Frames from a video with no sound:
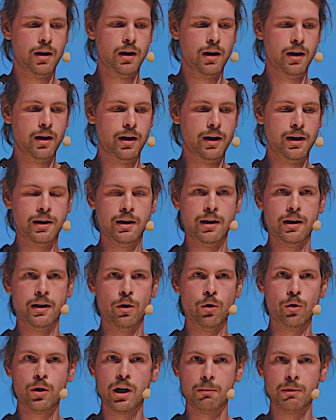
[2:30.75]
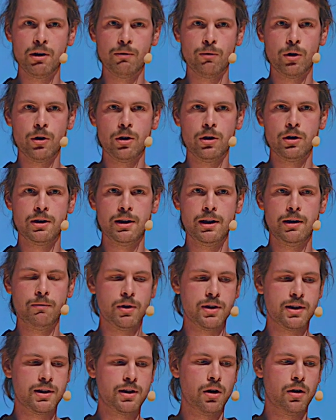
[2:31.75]
uh, in the OCaml world, he
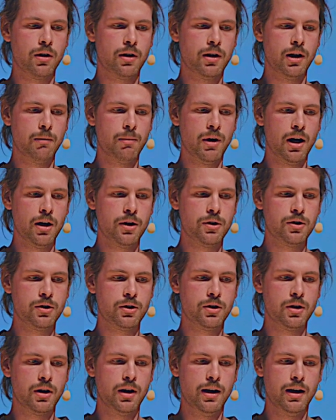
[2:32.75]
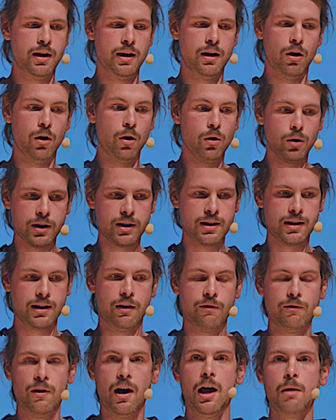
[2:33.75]
was talking about uh, all the
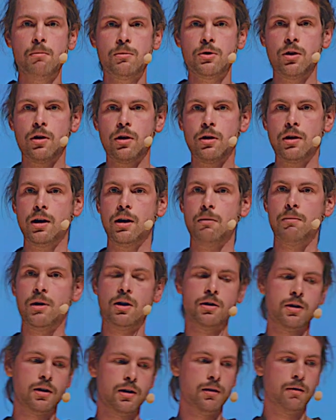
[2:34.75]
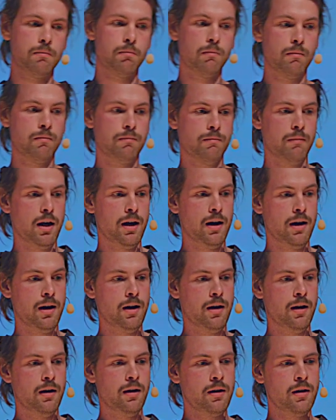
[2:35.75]
stuff I'm talking about mm,
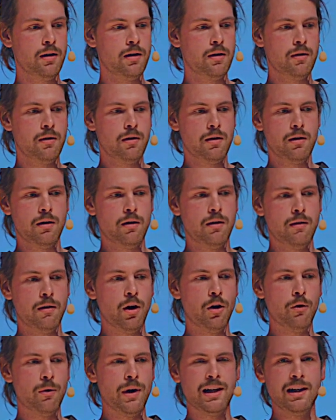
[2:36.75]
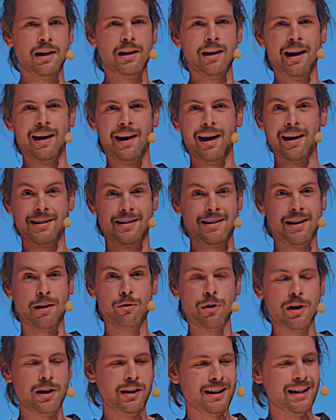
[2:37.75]
uh, already like, like,
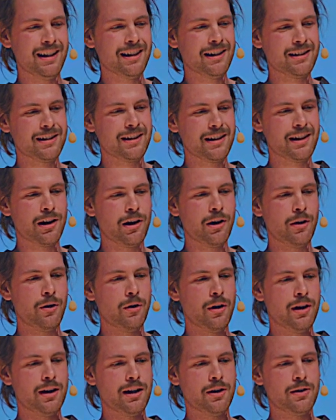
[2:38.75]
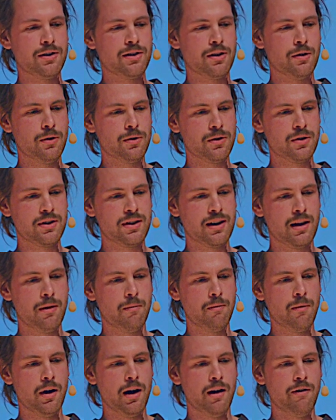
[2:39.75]
several years ago. And there's also
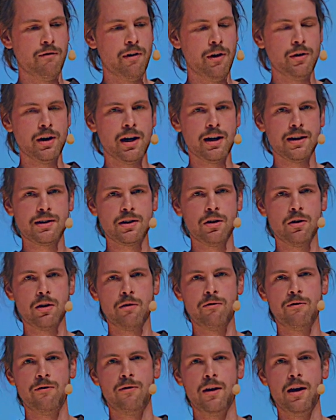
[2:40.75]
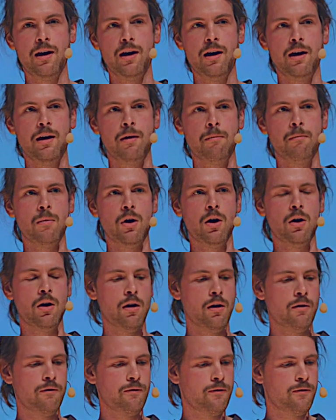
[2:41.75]
some uh, very nice talk of, um,
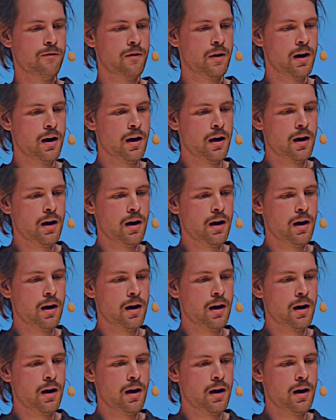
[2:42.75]
of